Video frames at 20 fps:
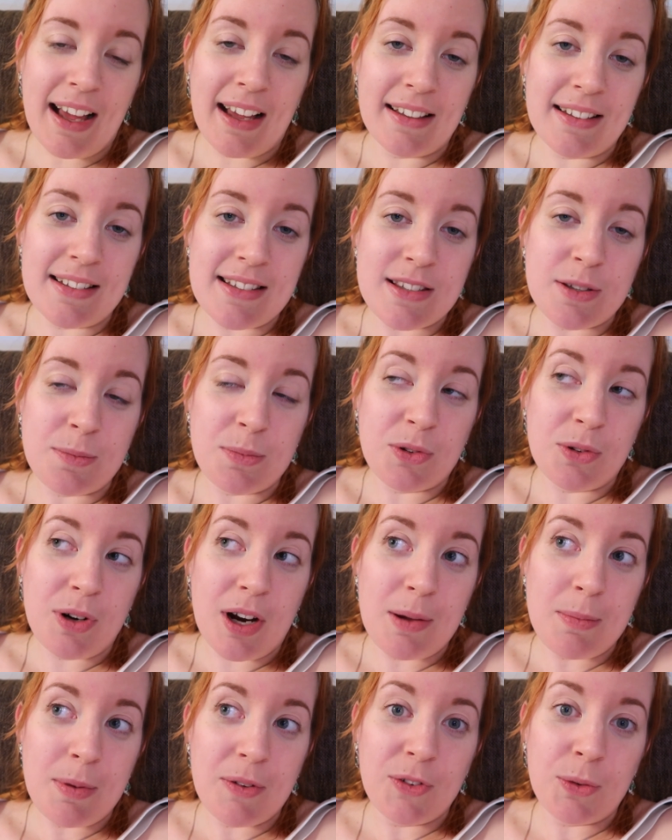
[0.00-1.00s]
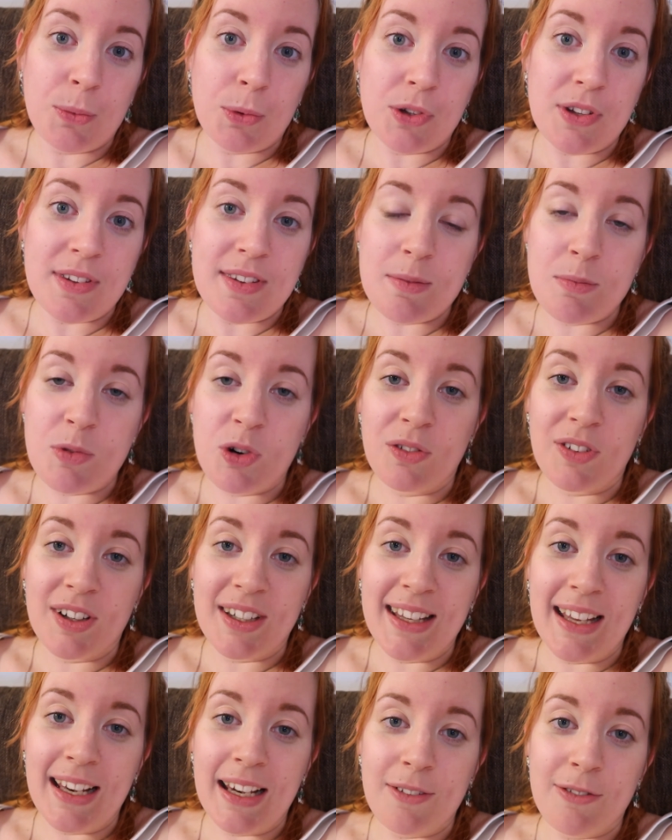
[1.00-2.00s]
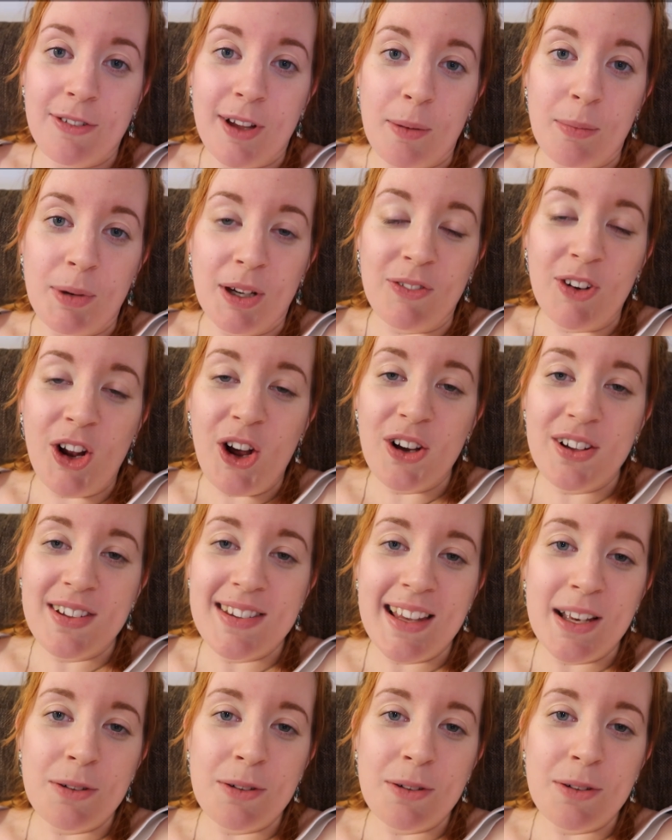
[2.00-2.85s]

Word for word: and subscribe if you want to see more of our daily family vlogs.